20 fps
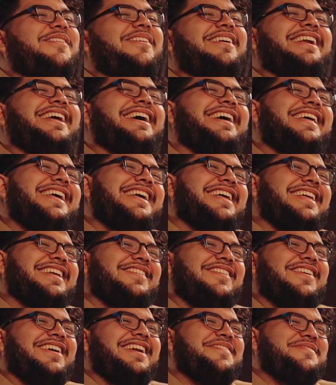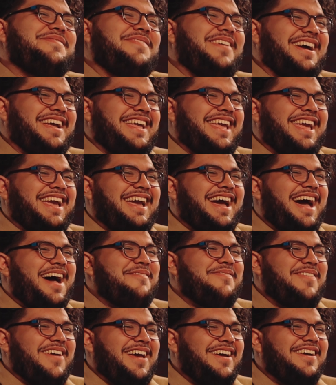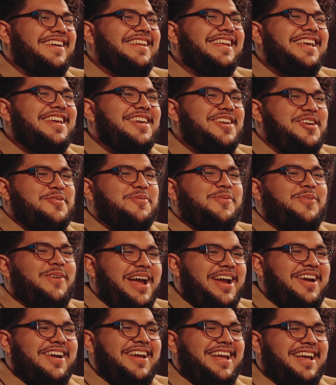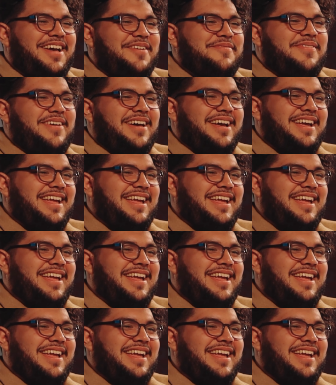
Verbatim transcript: What a fucking cop-out. You're wearing a